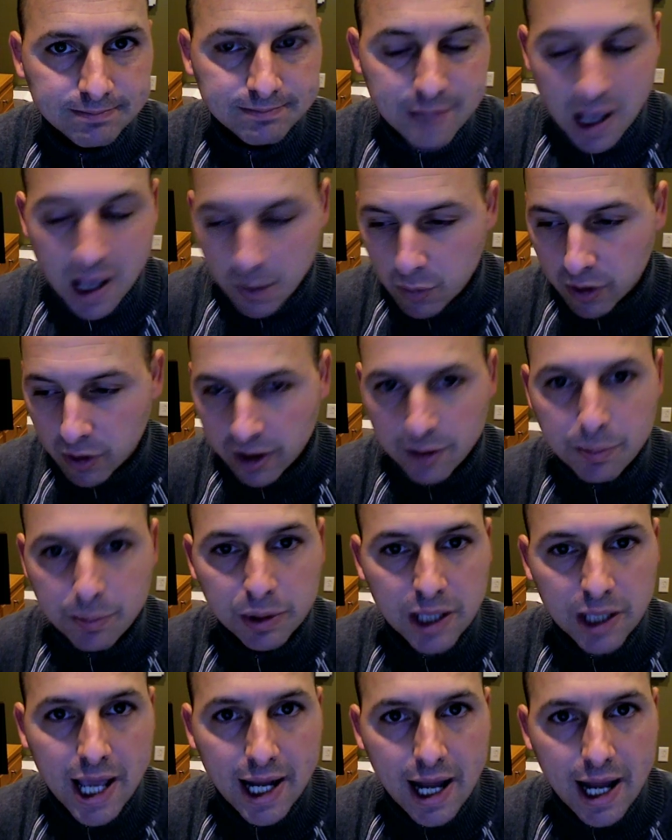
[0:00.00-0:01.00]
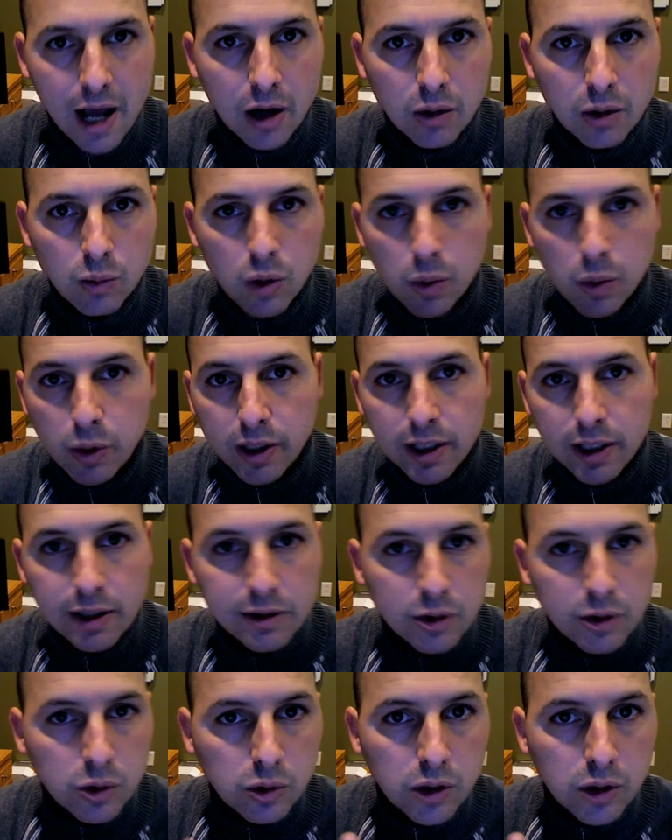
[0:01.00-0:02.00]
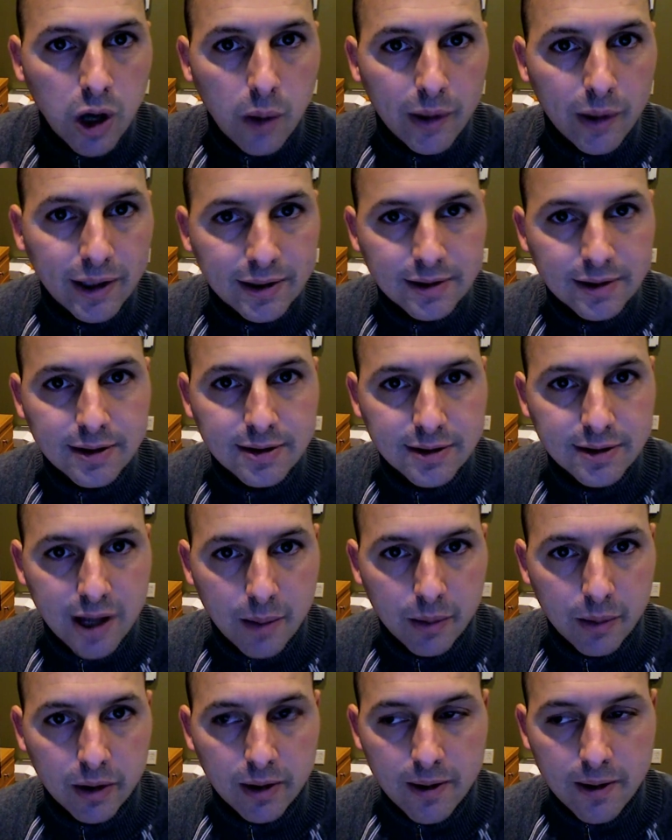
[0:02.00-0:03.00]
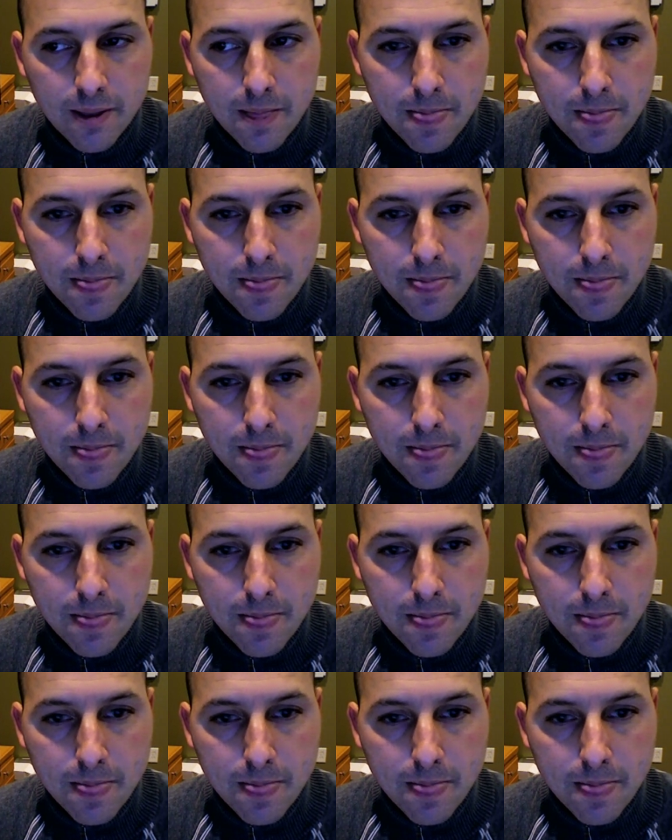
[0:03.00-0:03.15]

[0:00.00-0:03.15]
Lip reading: and we're going to plan out what we're going to do going into December.